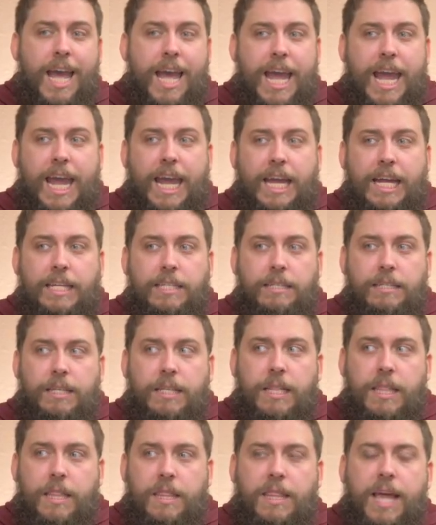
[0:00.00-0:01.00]
And
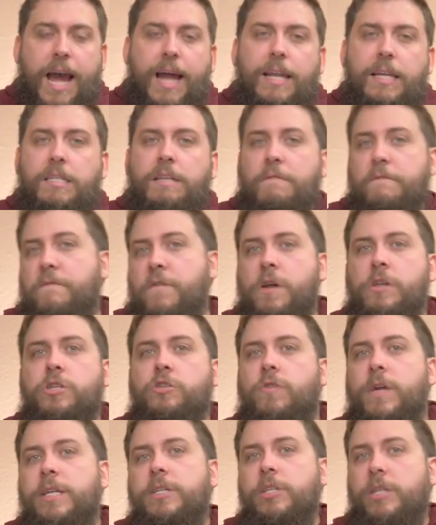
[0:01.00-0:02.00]
that is a
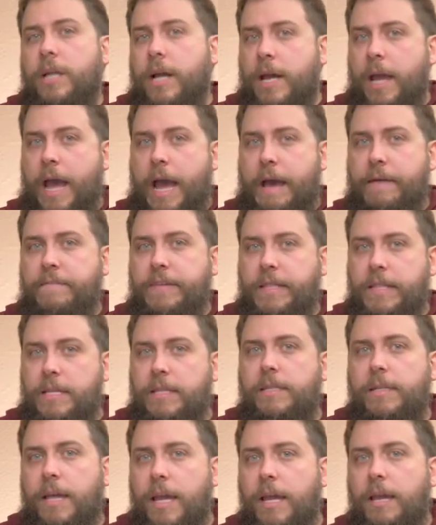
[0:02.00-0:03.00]
frustration I have in
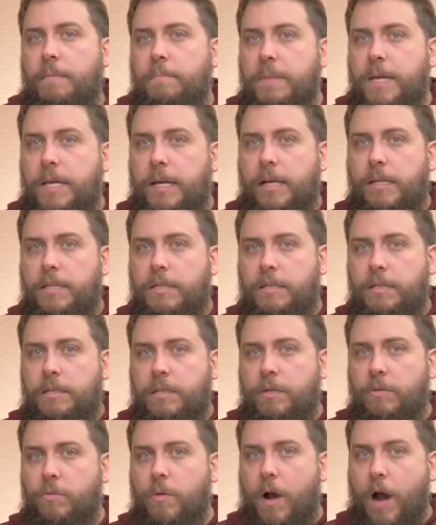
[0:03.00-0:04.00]
this game, because
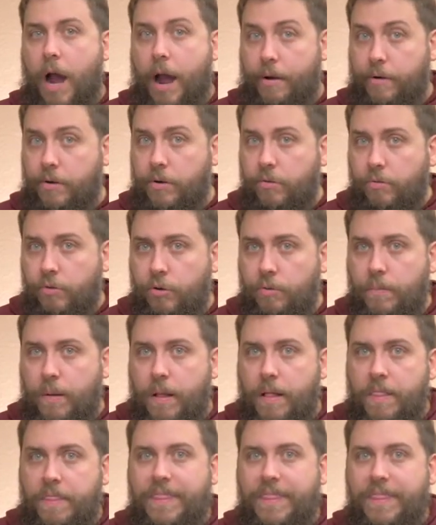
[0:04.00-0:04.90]
to our group,